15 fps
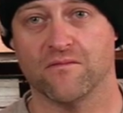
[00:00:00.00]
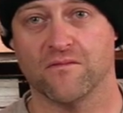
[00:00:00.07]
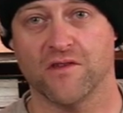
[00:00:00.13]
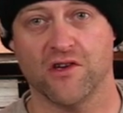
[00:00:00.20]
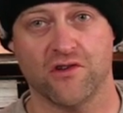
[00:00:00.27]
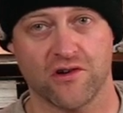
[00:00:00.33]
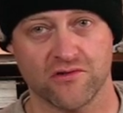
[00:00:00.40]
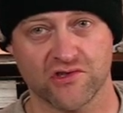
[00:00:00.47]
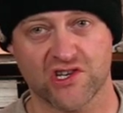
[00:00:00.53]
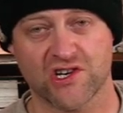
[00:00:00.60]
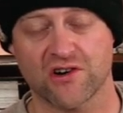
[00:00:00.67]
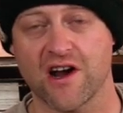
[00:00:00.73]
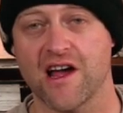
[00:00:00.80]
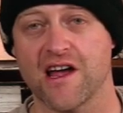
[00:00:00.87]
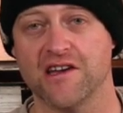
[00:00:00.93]
You don't
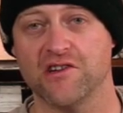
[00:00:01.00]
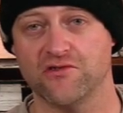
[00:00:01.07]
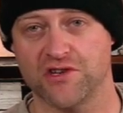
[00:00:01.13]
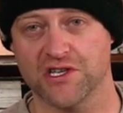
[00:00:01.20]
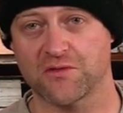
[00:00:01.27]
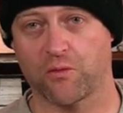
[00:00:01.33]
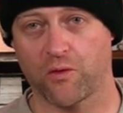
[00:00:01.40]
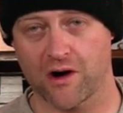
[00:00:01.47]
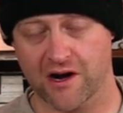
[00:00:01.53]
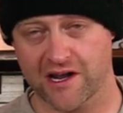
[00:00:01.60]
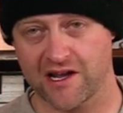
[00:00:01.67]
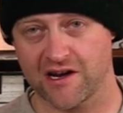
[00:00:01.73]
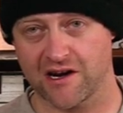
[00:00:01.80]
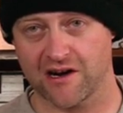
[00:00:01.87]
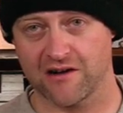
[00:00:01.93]
shred, you just work
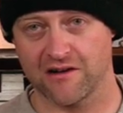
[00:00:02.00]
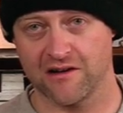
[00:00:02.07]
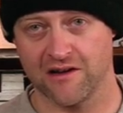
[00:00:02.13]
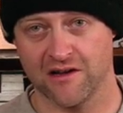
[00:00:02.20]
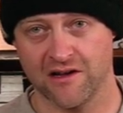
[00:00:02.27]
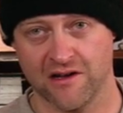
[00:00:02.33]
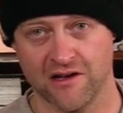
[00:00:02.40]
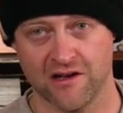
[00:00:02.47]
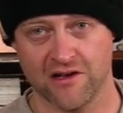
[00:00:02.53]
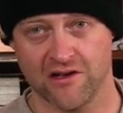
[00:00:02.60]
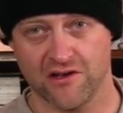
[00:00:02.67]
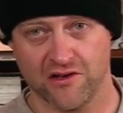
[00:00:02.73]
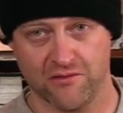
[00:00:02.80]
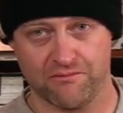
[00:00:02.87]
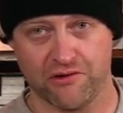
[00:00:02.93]
here.
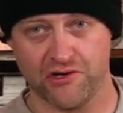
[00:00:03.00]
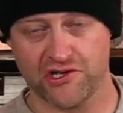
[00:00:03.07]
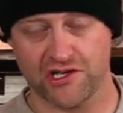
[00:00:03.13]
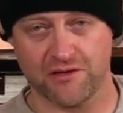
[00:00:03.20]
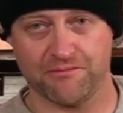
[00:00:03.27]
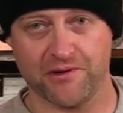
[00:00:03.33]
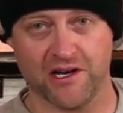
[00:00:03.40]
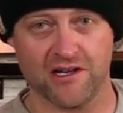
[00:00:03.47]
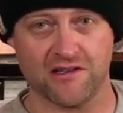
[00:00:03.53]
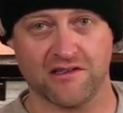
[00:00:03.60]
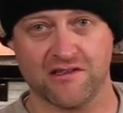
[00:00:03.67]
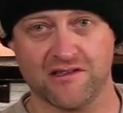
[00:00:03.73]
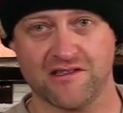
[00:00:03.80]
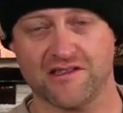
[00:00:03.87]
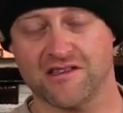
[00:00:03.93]
You push the
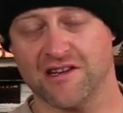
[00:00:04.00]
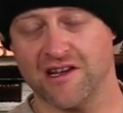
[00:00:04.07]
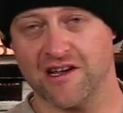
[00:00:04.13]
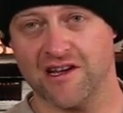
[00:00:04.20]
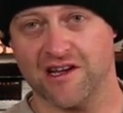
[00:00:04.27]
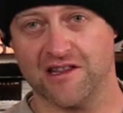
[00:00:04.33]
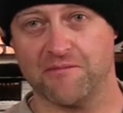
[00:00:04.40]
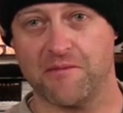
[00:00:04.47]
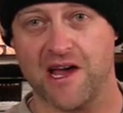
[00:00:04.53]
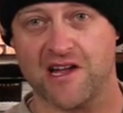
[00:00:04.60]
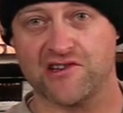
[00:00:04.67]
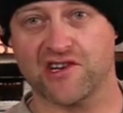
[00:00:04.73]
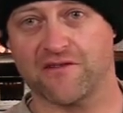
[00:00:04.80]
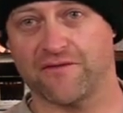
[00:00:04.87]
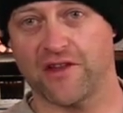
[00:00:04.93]
buttons and the
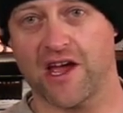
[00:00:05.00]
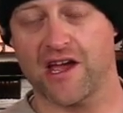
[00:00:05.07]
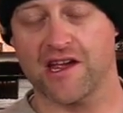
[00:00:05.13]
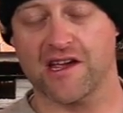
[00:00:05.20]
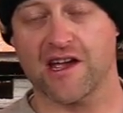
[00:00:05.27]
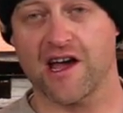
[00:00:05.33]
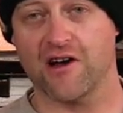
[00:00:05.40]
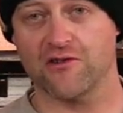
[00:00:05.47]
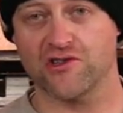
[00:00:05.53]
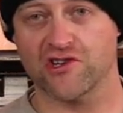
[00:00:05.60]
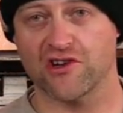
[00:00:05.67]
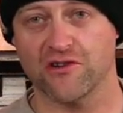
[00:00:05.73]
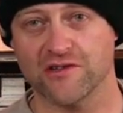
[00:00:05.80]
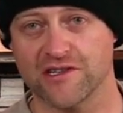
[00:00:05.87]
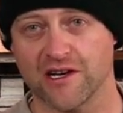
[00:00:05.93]
magic flying couch
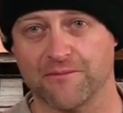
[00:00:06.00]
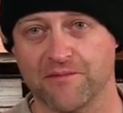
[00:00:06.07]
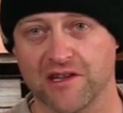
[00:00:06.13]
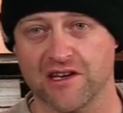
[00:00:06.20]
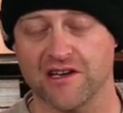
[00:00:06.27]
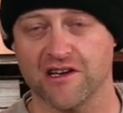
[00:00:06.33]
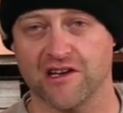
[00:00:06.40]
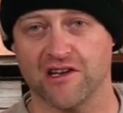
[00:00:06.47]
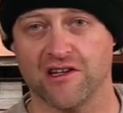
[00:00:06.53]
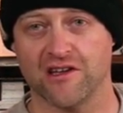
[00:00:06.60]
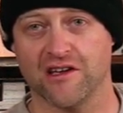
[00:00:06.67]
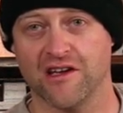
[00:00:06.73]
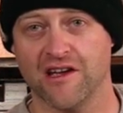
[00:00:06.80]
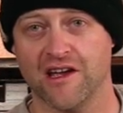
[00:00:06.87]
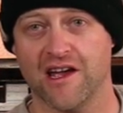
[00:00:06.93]
goes up the hill
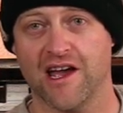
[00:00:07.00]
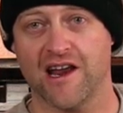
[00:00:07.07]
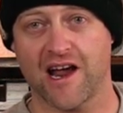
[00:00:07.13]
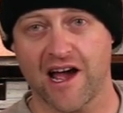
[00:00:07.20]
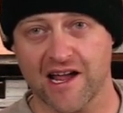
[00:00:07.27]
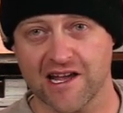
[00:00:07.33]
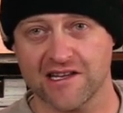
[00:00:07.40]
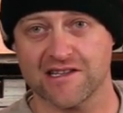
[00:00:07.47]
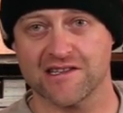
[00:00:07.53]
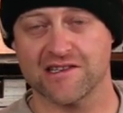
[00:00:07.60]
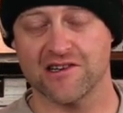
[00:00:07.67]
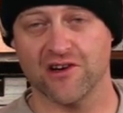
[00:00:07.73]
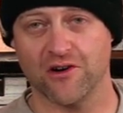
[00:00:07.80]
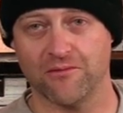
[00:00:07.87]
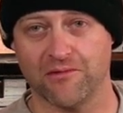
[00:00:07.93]
and I get to
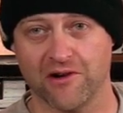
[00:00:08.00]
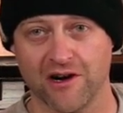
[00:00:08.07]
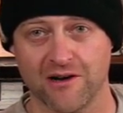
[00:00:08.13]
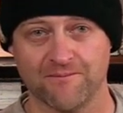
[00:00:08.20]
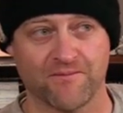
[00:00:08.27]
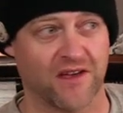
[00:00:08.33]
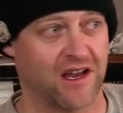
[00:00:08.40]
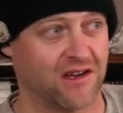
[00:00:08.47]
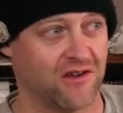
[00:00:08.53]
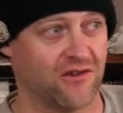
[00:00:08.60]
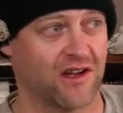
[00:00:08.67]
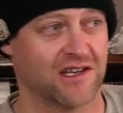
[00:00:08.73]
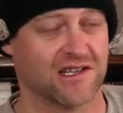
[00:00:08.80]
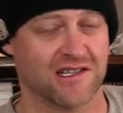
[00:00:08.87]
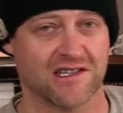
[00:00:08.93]
snowboard and you
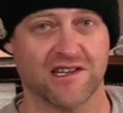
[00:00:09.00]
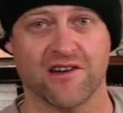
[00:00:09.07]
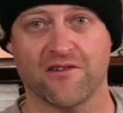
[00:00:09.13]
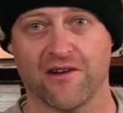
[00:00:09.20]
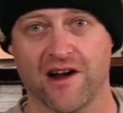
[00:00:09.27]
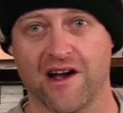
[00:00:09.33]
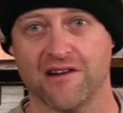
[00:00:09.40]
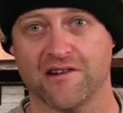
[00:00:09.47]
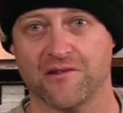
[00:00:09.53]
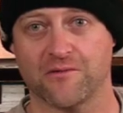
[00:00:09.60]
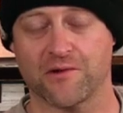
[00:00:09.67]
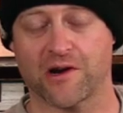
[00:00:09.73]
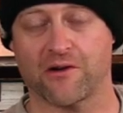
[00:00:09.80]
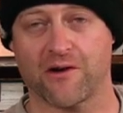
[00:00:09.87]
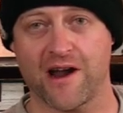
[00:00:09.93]
get to sit around and
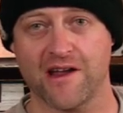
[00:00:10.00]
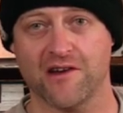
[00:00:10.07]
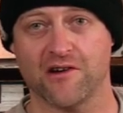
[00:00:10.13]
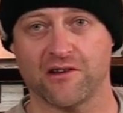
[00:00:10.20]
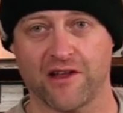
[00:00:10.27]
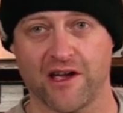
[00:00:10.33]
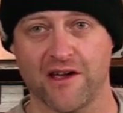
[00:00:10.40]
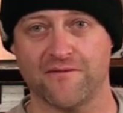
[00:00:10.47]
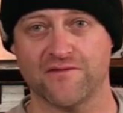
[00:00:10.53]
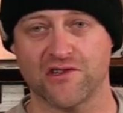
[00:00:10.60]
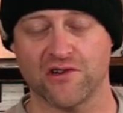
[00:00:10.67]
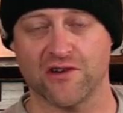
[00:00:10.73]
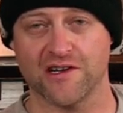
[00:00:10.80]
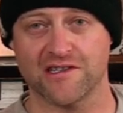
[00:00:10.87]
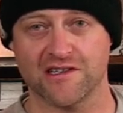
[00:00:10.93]
regret your life
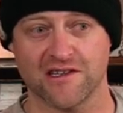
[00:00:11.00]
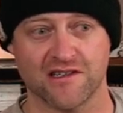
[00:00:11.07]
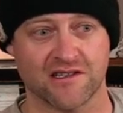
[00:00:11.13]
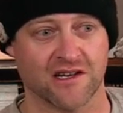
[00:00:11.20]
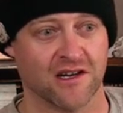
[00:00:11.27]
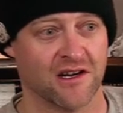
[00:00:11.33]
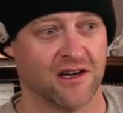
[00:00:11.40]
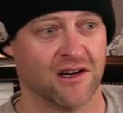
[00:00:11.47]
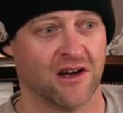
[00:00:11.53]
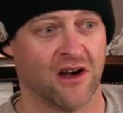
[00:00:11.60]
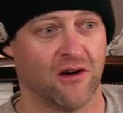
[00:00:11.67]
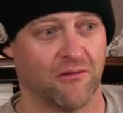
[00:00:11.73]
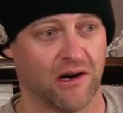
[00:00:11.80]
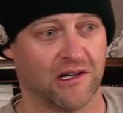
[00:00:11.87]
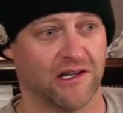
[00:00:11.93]
choices
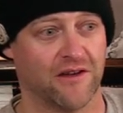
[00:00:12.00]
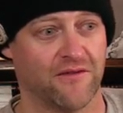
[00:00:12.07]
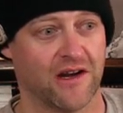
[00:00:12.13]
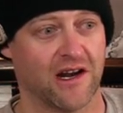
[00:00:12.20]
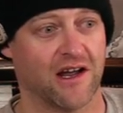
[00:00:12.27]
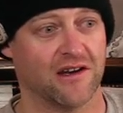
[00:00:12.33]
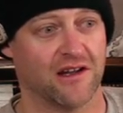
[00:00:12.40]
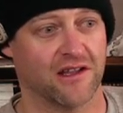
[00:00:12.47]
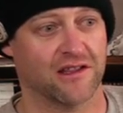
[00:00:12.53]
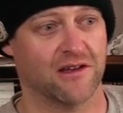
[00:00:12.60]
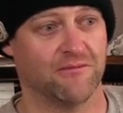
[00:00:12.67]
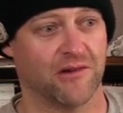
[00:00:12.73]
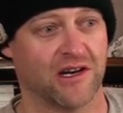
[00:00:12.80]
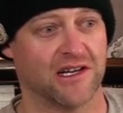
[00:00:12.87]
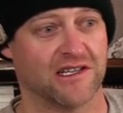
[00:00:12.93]
while living on
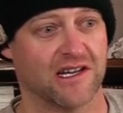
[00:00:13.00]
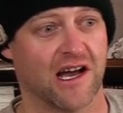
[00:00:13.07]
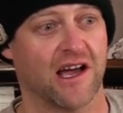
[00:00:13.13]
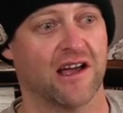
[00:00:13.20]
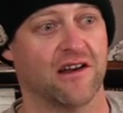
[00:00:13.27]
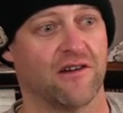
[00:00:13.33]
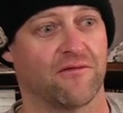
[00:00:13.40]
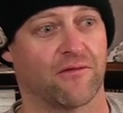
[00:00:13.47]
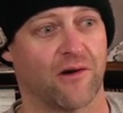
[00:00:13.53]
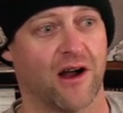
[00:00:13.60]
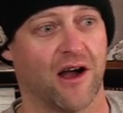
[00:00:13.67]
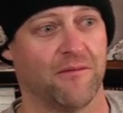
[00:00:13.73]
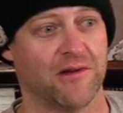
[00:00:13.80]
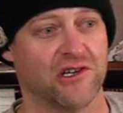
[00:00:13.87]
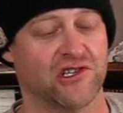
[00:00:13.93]
nothing but a diet of
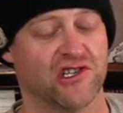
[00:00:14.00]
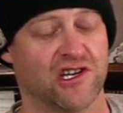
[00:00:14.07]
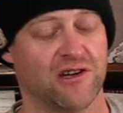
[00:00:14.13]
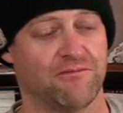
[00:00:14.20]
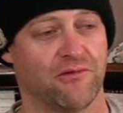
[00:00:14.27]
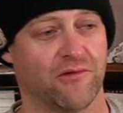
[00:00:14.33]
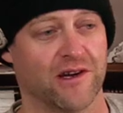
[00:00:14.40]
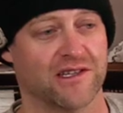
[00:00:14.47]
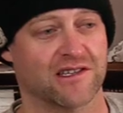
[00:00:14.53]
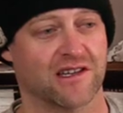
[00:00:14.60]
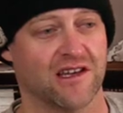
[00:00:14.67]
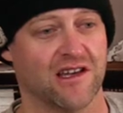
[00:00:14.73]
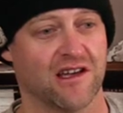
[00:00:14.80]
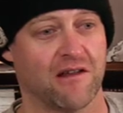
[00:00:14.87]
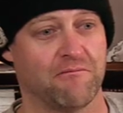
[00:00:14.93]
ramen, cheap
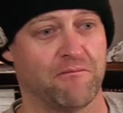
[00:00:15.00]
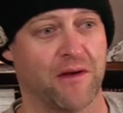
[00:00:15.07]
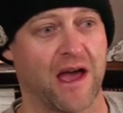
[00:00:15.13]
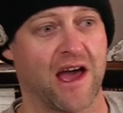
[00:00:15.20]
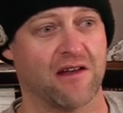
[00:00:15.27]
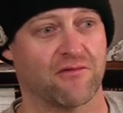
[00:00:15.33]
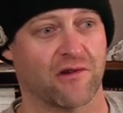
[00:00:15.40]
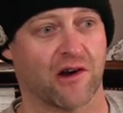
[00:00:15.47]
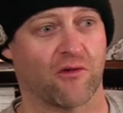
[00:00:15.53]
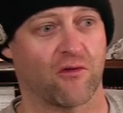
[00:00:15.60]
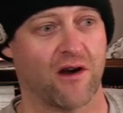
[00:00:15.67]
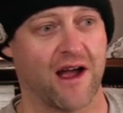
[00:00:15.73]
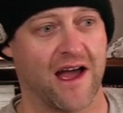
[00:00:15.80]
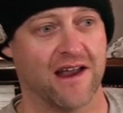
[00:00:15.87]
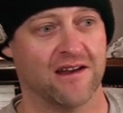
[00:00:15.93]
whiskey, and bad
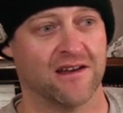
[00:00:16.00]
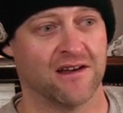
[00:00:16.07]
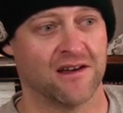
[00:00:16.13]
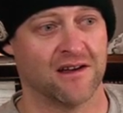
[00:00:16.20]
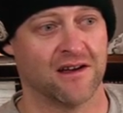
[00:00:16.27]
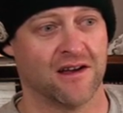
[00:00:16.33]
regret.